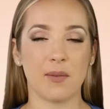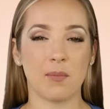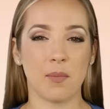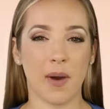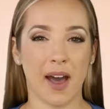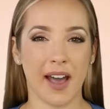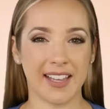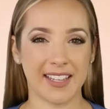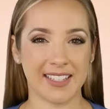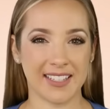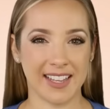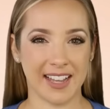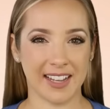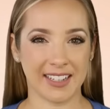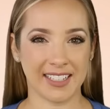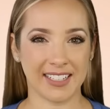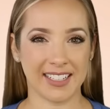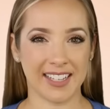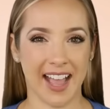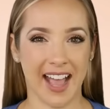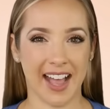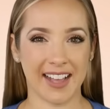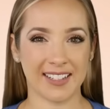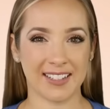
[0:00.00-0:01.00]
My
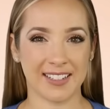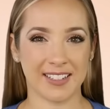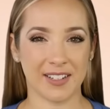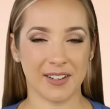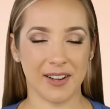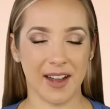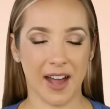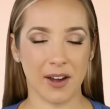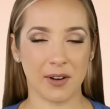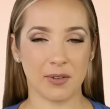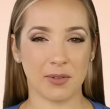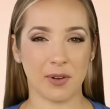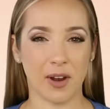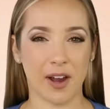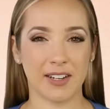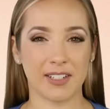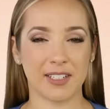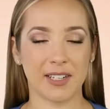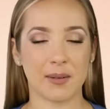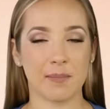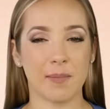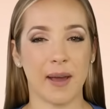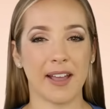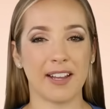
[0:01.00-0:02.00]
IntelliTask Cloud
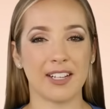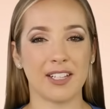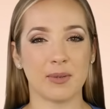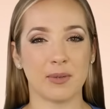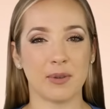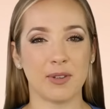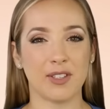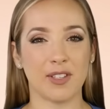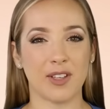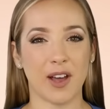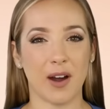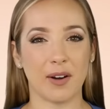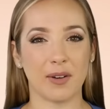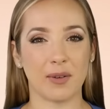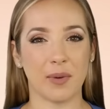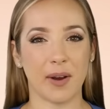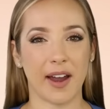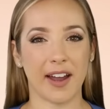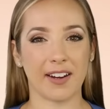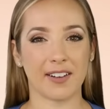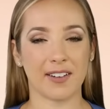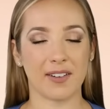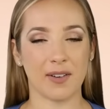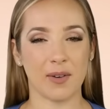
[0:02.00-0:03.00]
Project Management
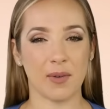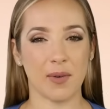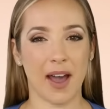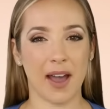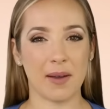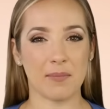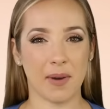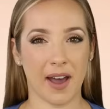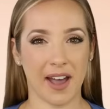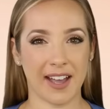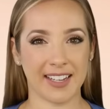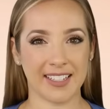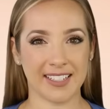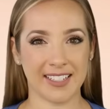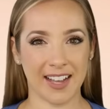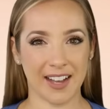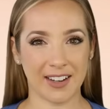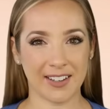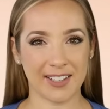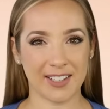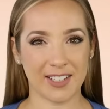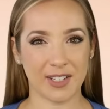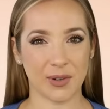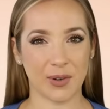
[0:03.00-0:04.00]
Software by My
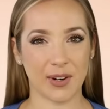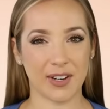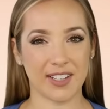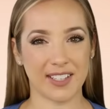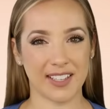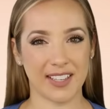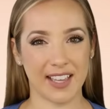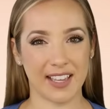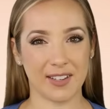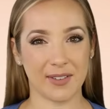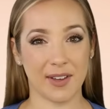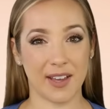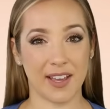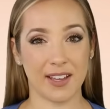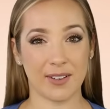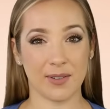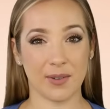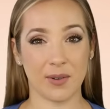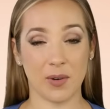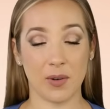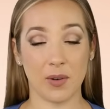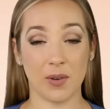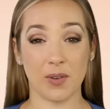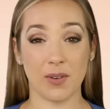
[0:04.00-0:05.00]
IntelliSource
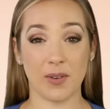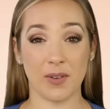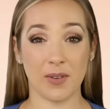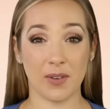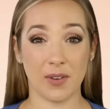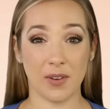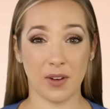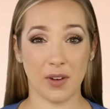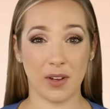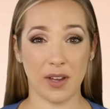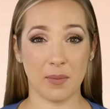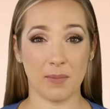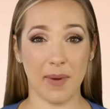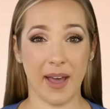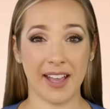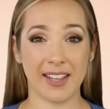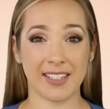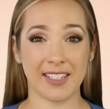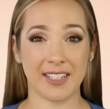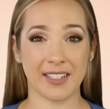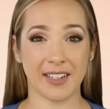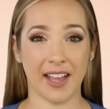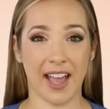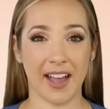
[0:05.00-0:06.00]
Inc.
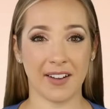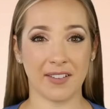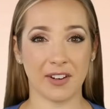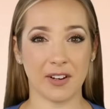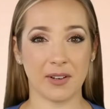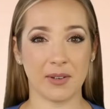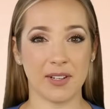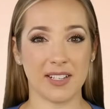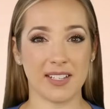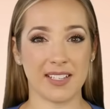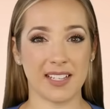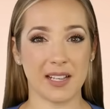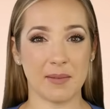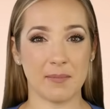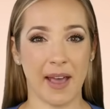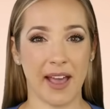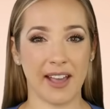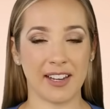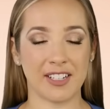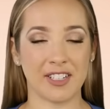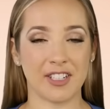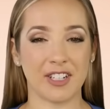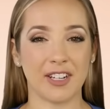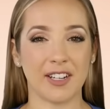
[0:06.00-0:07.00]
Imagine effortlessly
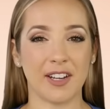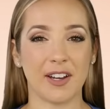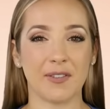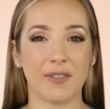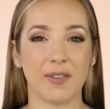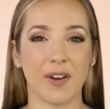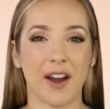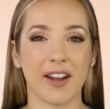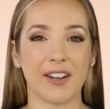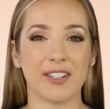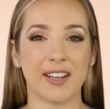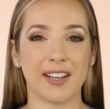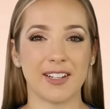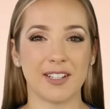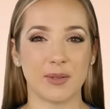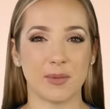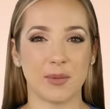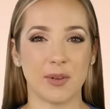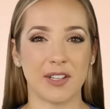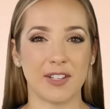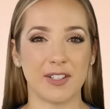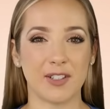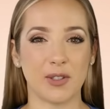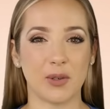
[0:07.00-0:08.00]
managing your projects
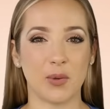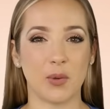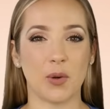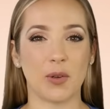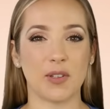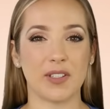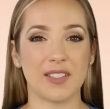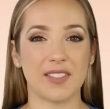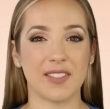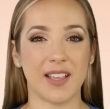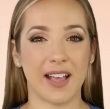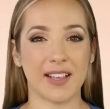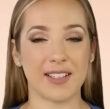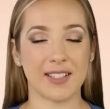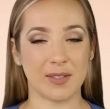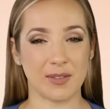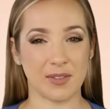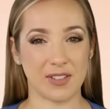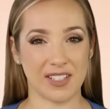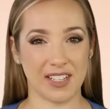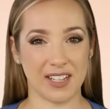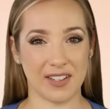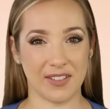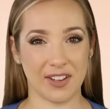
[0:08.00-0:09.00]
with a tool designed
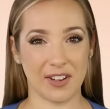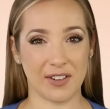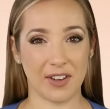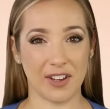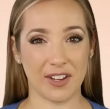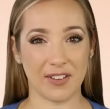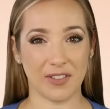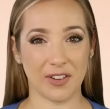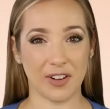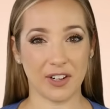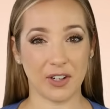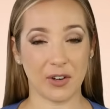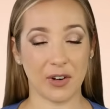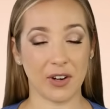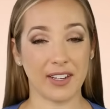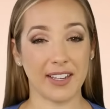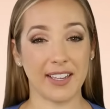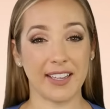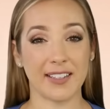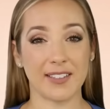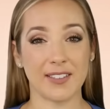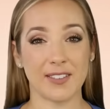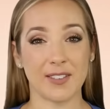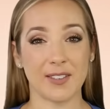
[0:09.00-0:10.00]
specifically for your
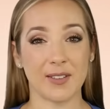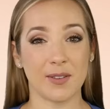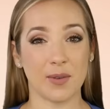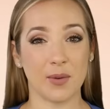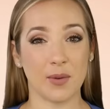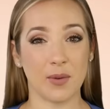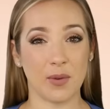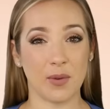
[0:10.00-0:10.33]
needs.